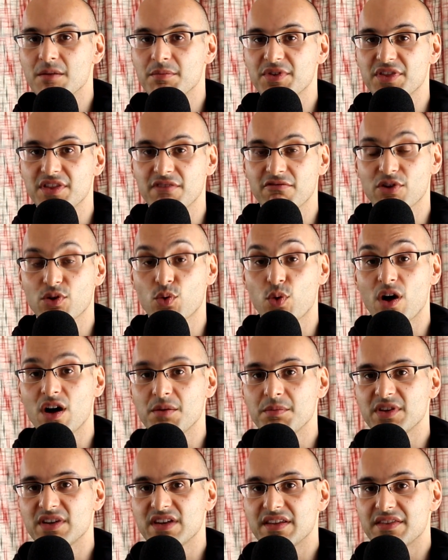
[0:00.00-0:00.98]
but the
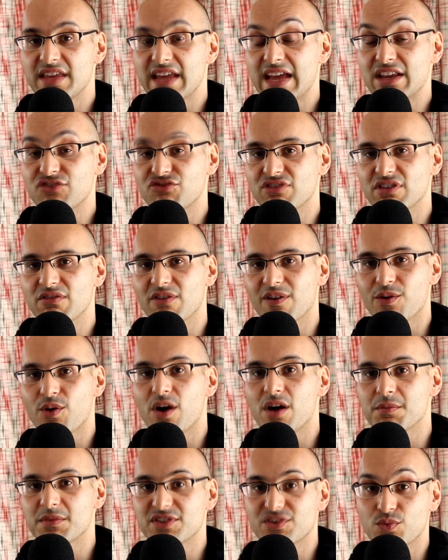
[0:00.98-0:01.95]
requirement, the entry
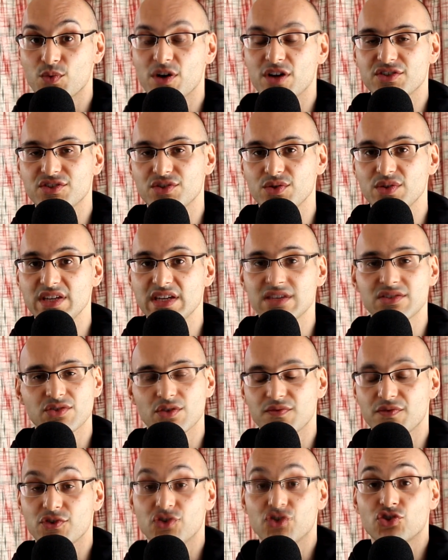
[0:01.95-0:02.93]
requirements were two years.
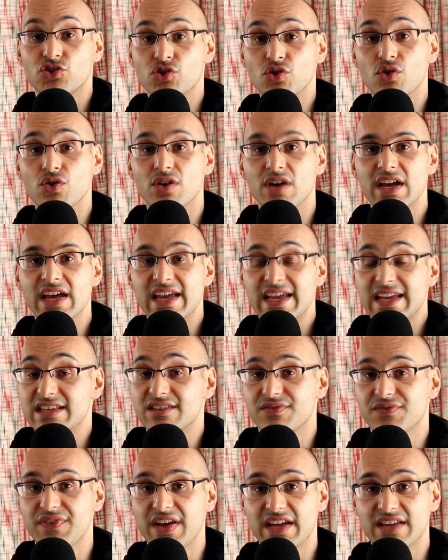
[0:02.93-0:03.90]
So for sure,
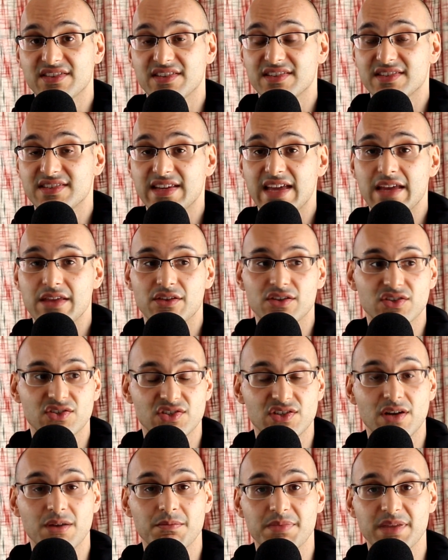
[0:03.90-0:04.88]
it's fair to say that
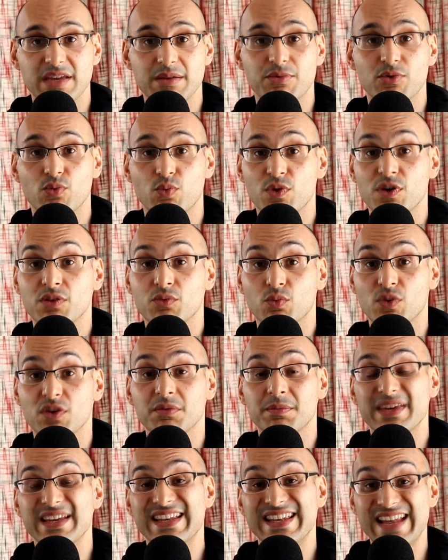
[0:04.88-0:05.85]
some people will,
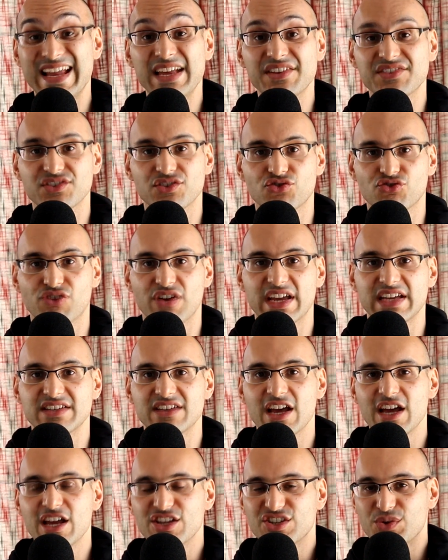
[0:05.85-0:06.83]
will be lesser
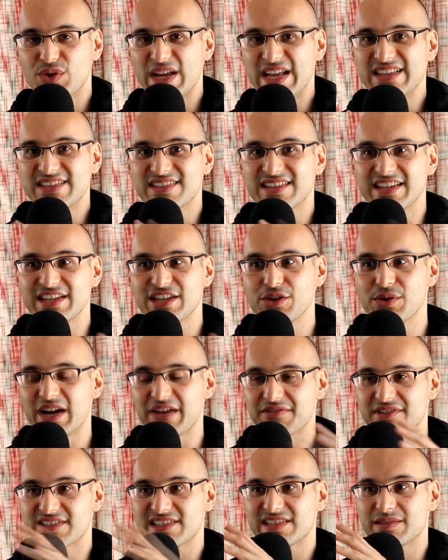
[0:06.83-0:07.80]
trained. So instantly you
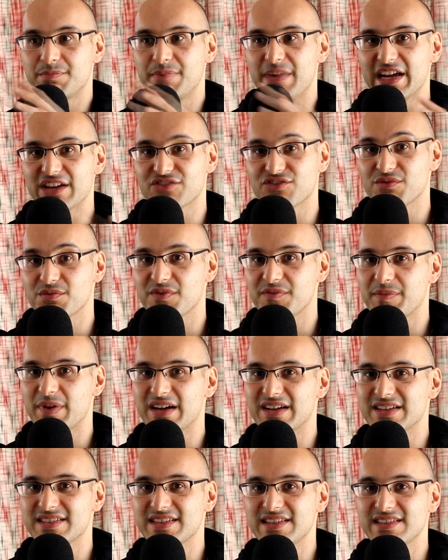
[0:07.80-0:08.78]
have a spectrum of
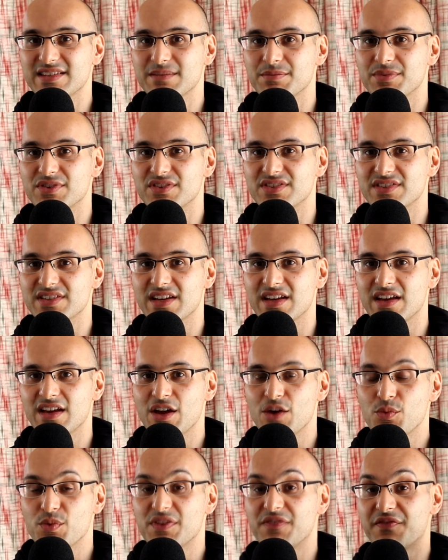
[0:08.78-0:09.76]
participants
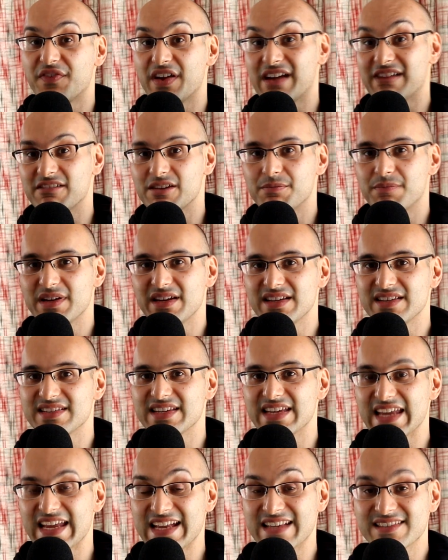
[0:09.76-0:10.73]
with
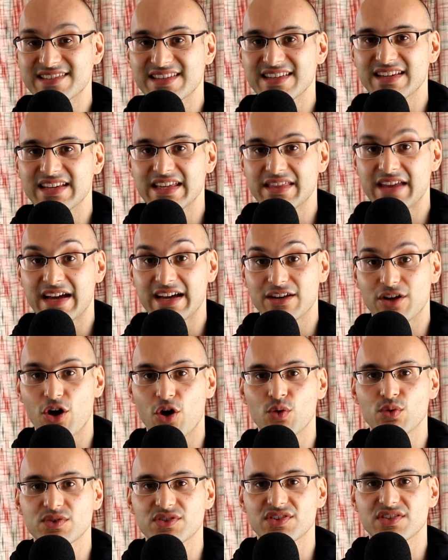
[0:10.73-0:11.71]
variability instantly that
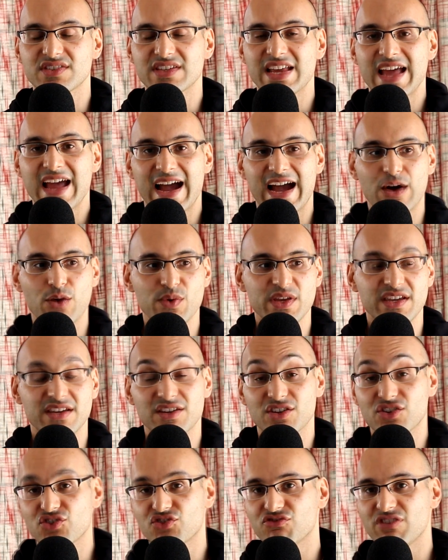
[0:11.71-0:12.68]
alters how we
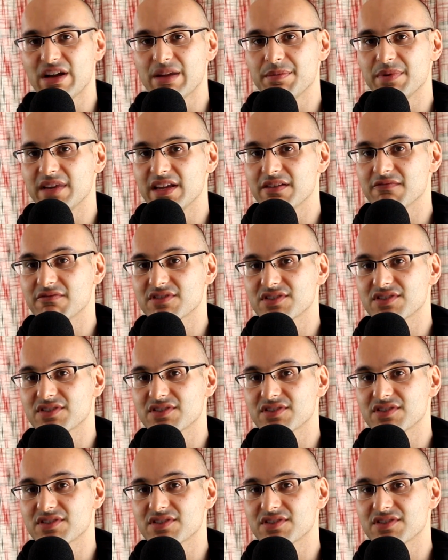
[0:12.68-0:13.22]
can extrapolate